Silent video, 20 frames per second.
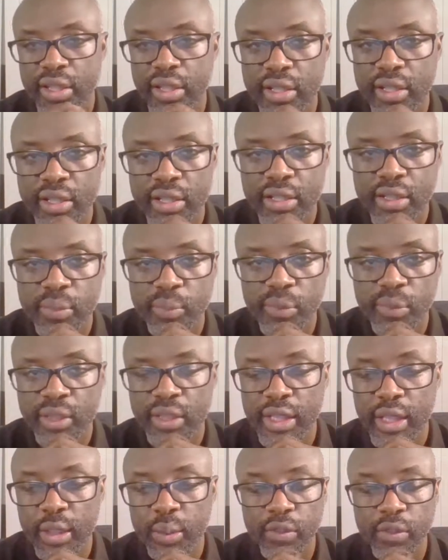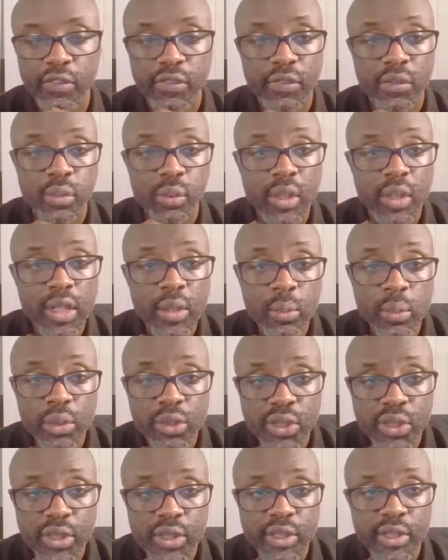Now, if you are
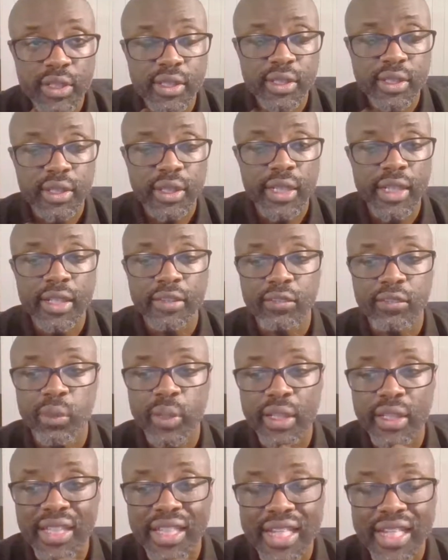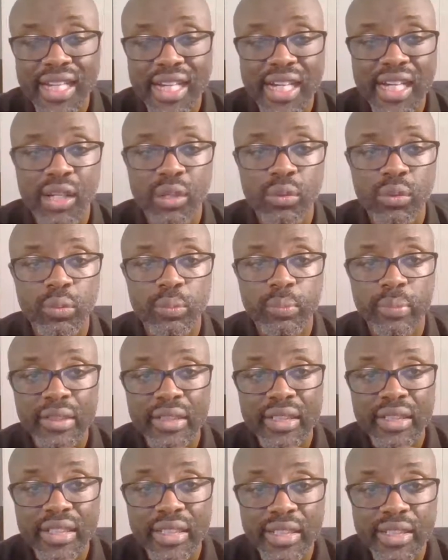watching this live right now,
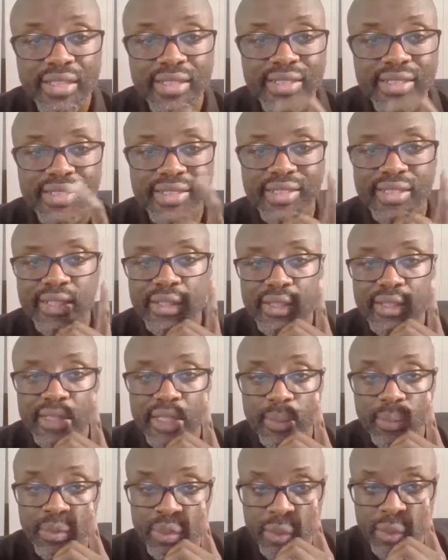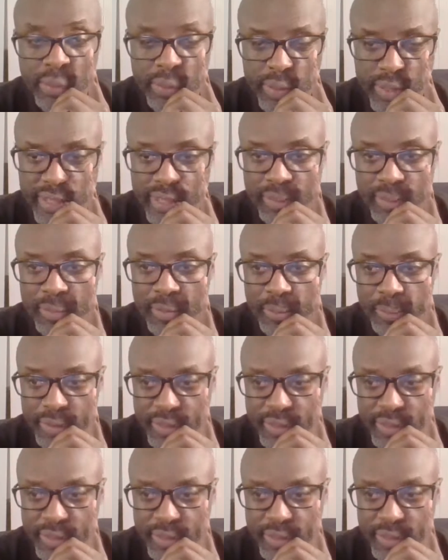please subscribe.